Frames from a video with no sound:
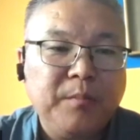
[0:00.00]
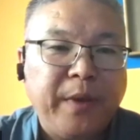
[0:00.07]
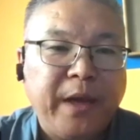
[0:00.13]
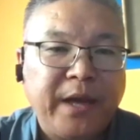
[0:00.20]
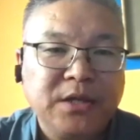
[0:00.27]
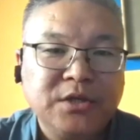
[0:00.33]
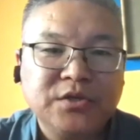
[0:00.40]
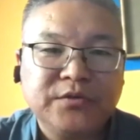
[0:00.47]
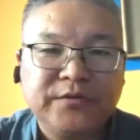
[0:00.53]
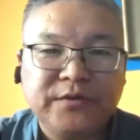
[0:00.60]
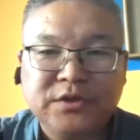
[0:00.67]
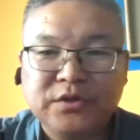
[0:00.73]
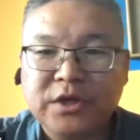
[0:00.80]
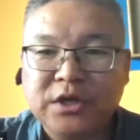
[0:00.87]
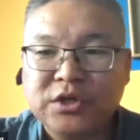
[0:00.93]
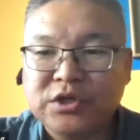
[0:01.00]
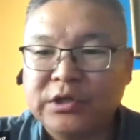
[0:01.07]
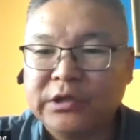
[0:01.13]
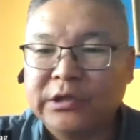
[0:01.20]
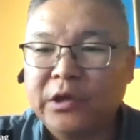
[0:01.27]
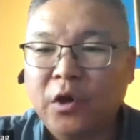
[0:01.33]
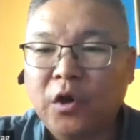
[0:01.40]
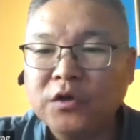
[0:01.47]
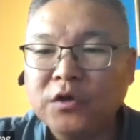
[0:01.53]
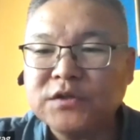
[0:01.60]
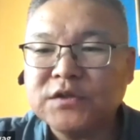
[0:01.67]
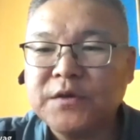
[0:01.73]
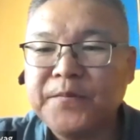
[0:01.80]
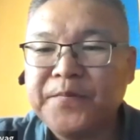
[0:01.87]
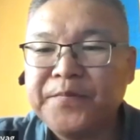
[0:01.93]
package of education laws,
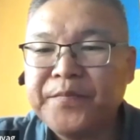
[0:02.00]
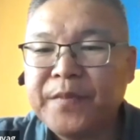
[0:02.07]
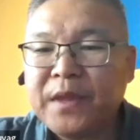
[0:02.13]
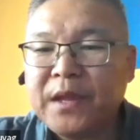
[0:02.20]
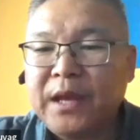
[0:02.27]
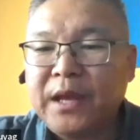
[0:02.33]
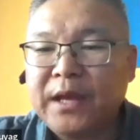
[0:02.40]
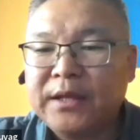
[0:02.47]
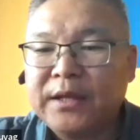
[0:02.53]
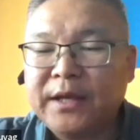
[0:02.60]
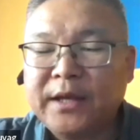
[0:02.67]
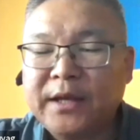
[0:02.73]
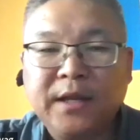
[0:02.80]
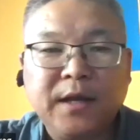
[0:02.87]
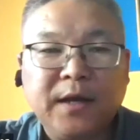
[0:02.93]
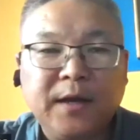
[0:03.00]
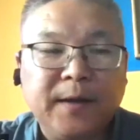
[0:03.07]
and then